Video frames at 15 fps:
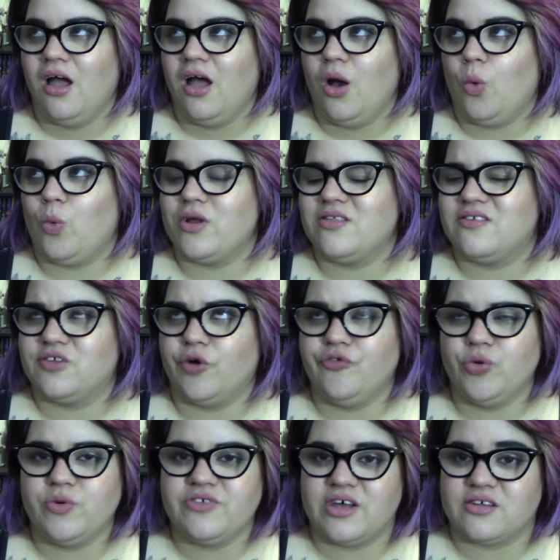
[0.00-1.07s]
When silver
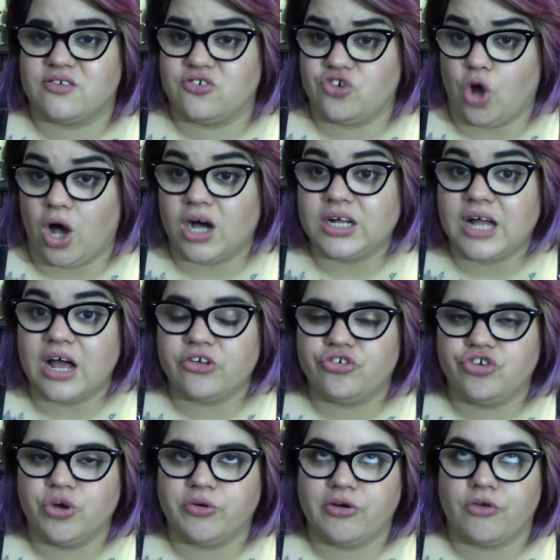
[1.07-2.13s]
was out of stock last
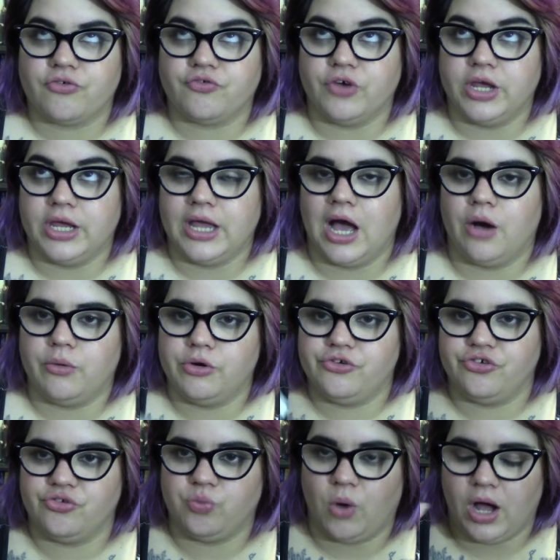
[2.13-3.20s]
year, which I was freaking out, which
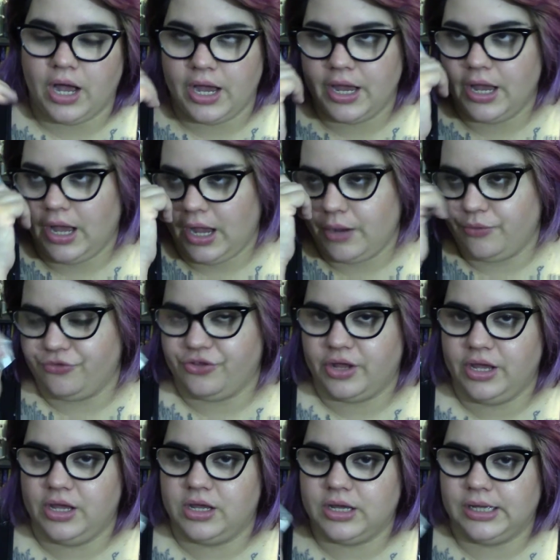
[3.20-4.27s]
is why I was
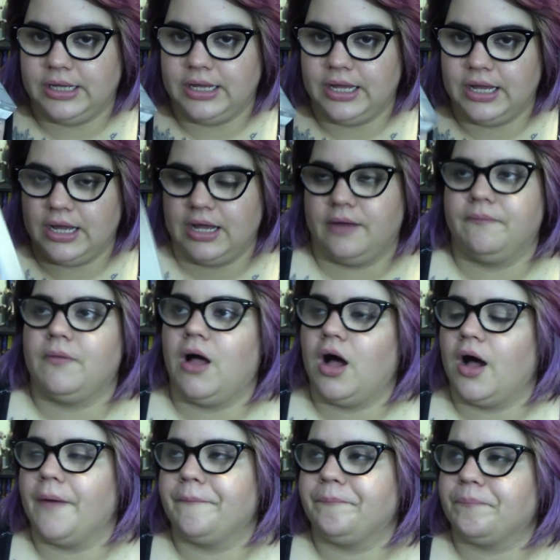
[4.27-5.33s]
like,
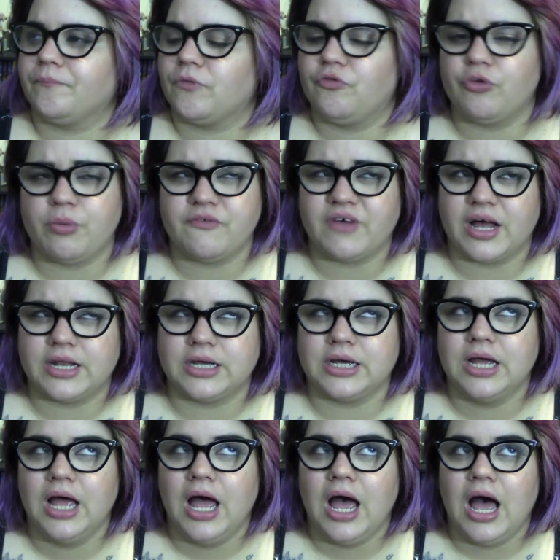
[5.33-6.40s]
for Pravana,
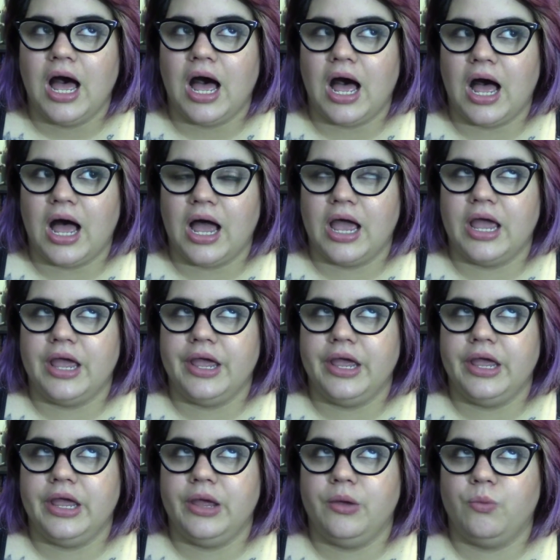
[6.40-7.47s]

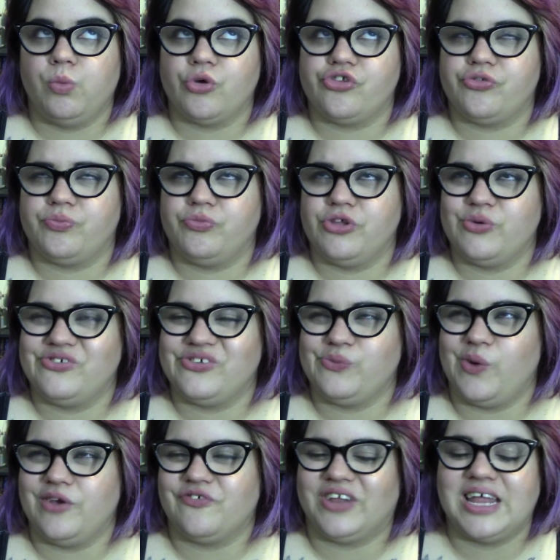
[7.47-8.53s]
it
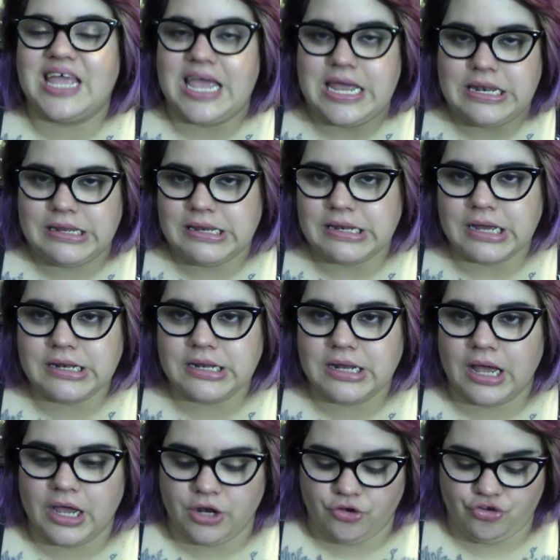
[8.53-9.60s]
went for like
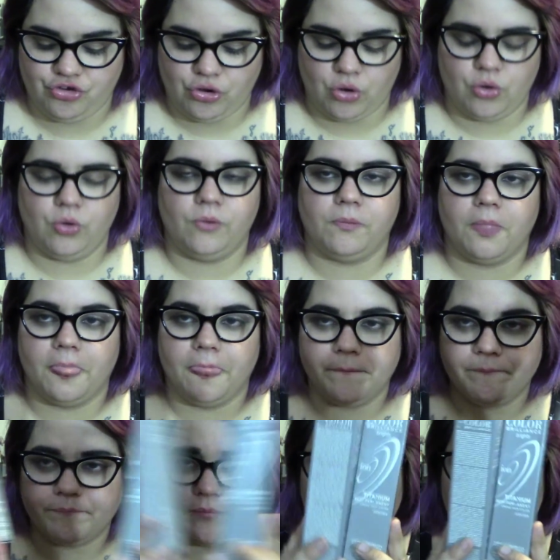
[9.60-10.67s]
$18.99. So
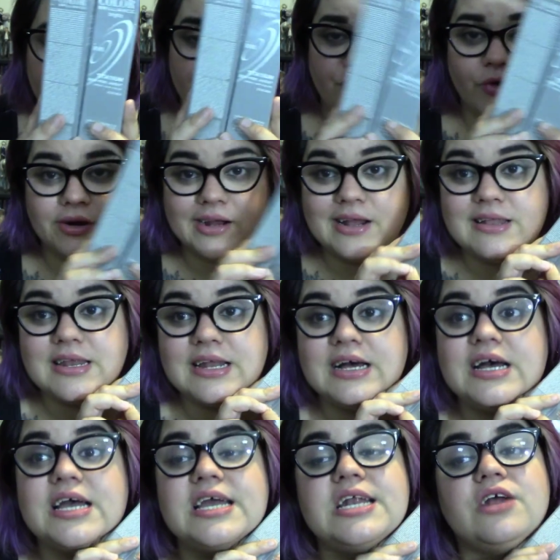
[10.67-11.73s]

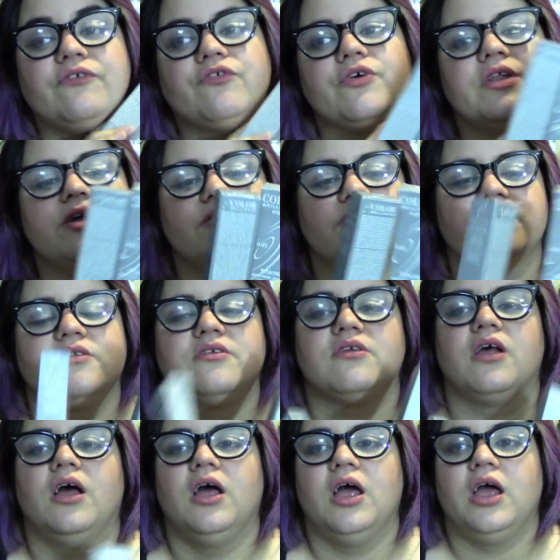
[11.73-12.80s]
$4.99 for this
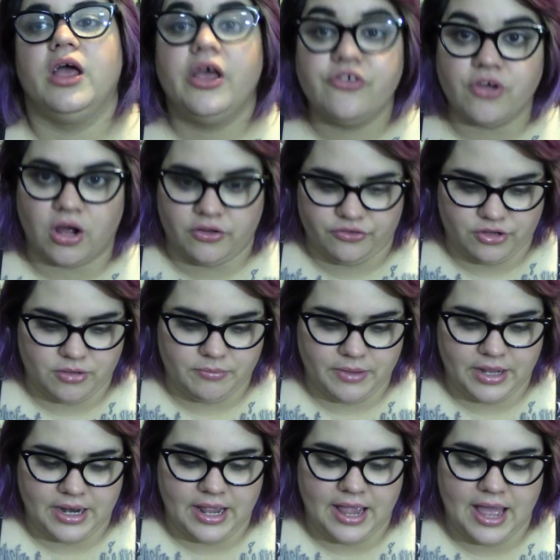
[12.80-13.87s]
is awesome,
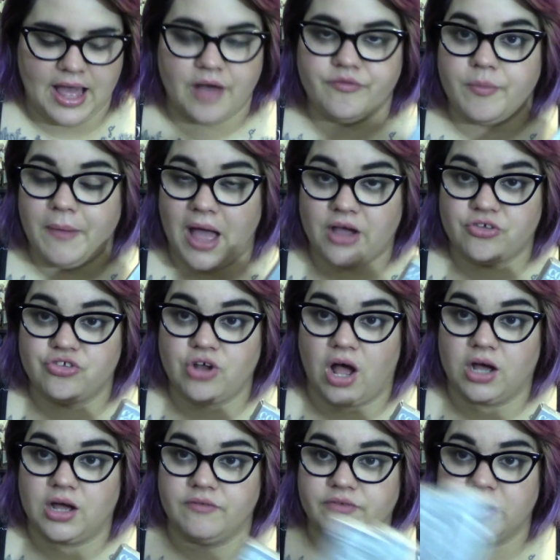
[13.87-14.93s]
and I have a back
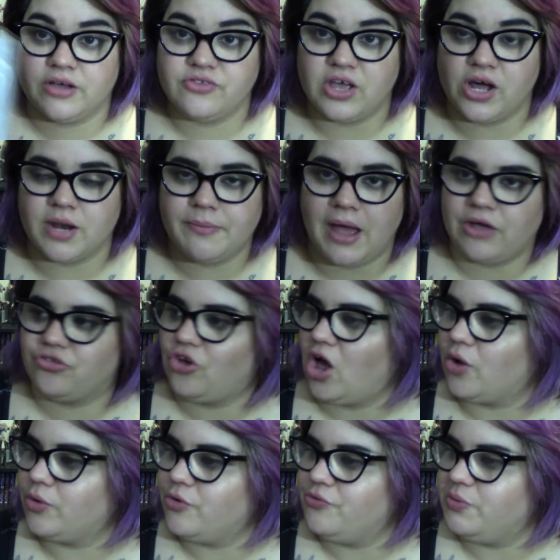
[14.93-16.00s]
stock of it because I got a back
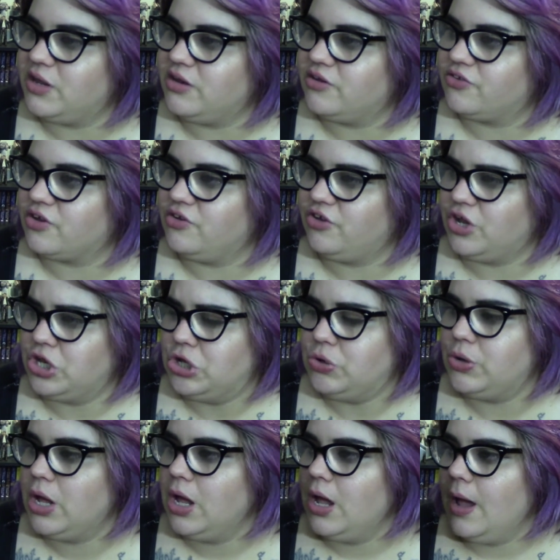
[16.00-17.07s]
stock when it was being
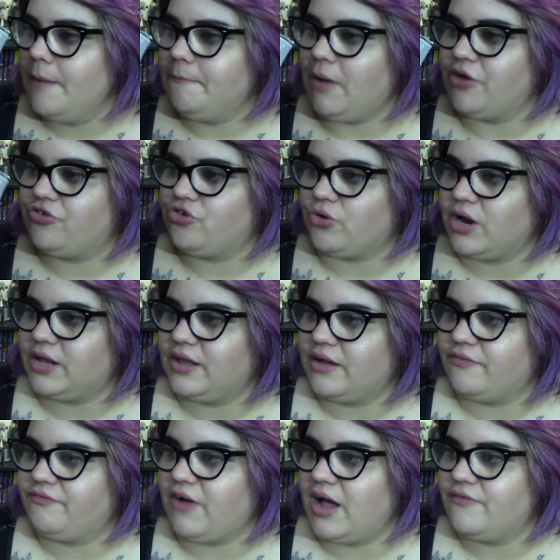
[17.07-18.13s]
discontinued. My store had like
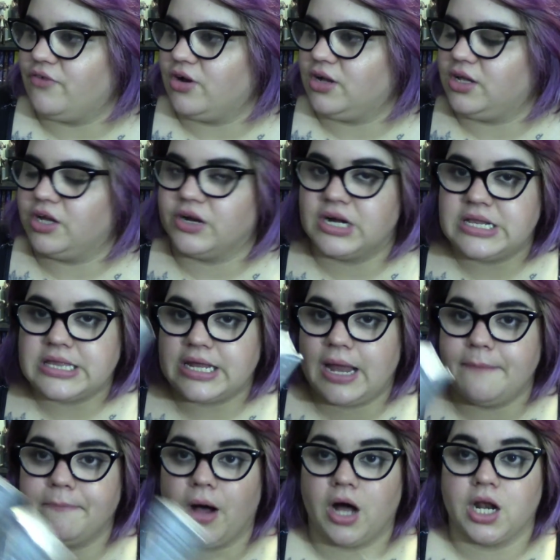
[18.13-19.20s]
5 on clearance, and I
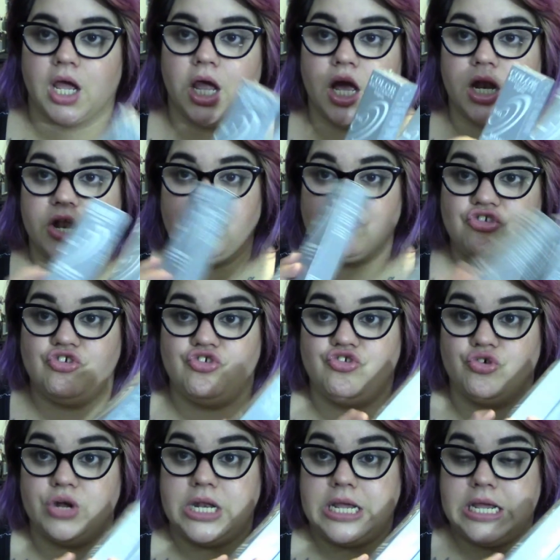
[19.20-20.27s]
bought it, and it just
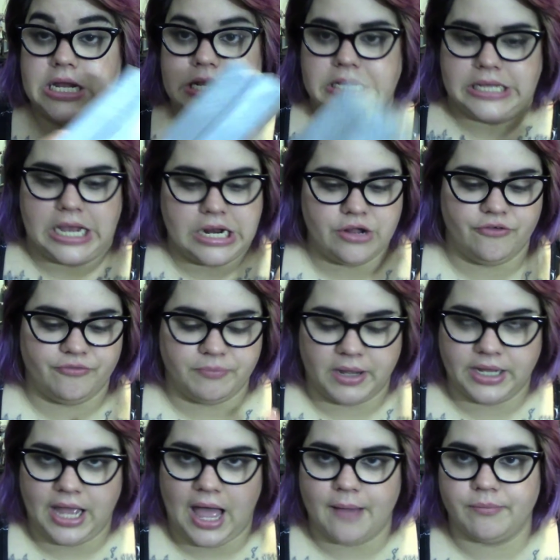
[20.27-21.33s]
stood inside of my
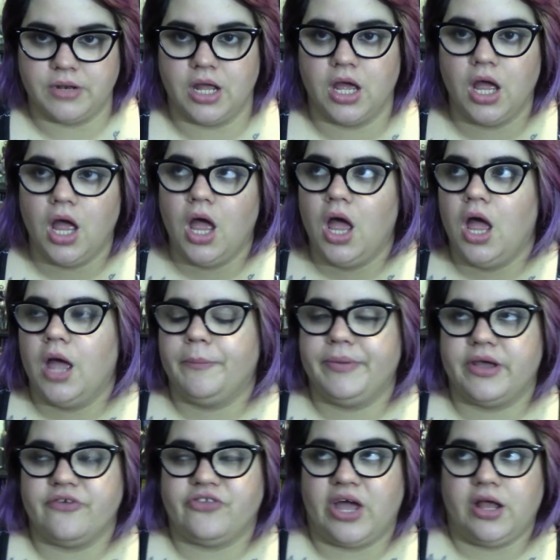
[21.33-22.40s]
cabinet
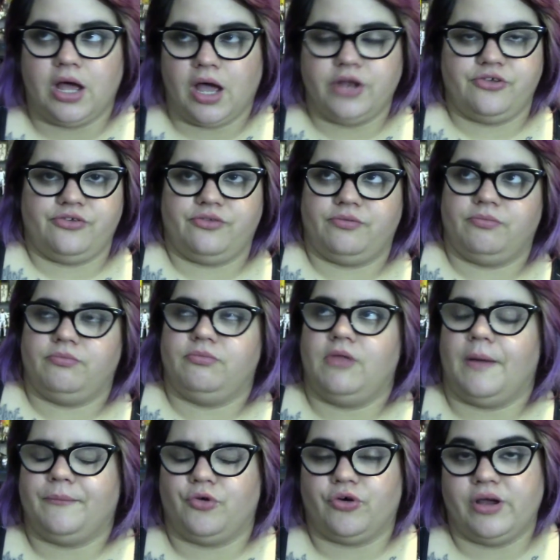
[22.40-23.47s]
because
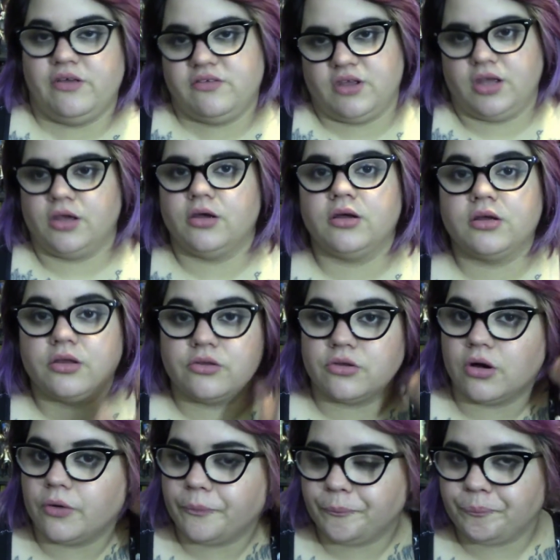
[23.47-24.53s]
I'm crazy.
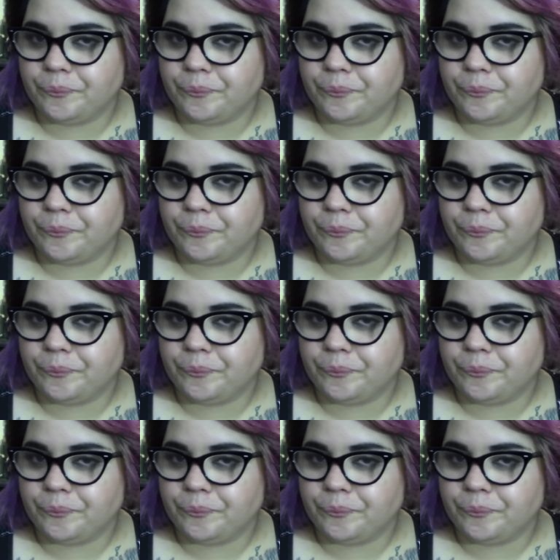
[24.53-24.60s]
So